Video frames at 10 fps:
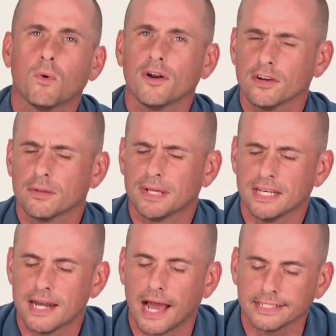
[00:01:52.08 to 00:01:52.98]
want her to
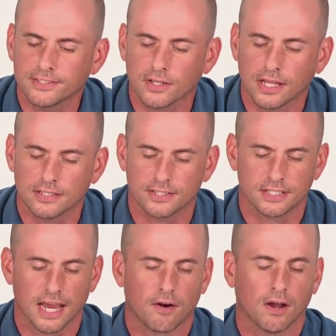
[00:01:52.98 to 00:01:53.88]
be nicer than
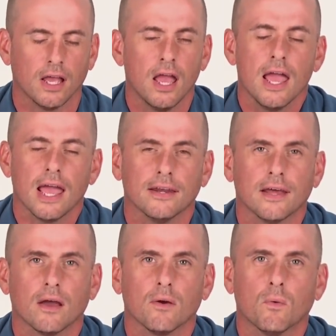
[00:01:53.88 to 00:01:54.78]
Sarah,
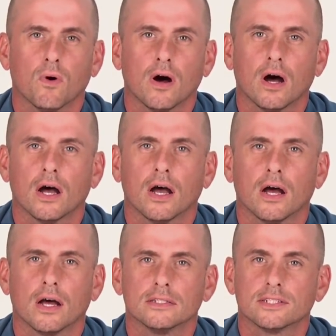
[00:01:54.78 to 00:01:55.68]
and I
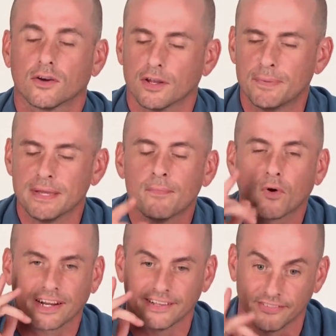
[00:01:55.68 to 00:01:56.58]
want her to be
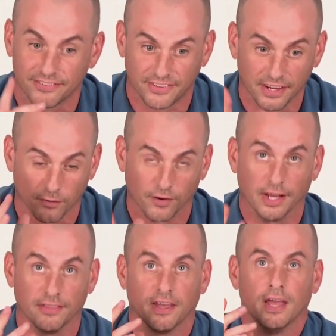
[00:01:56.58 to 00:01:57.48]
more
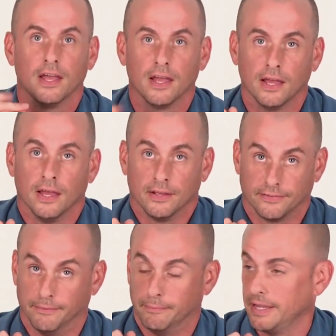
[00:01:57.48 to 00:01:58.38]
considerate
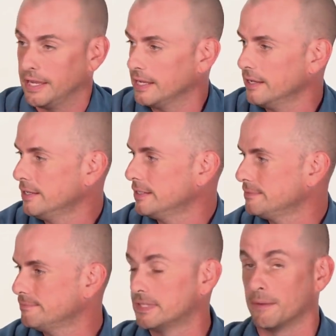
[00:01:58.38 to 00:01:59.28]
to me
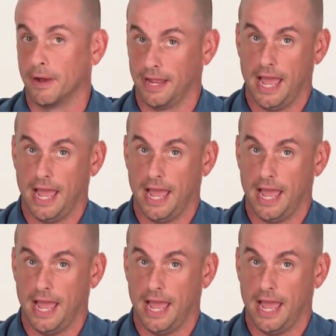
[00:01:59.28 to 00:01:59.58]
than my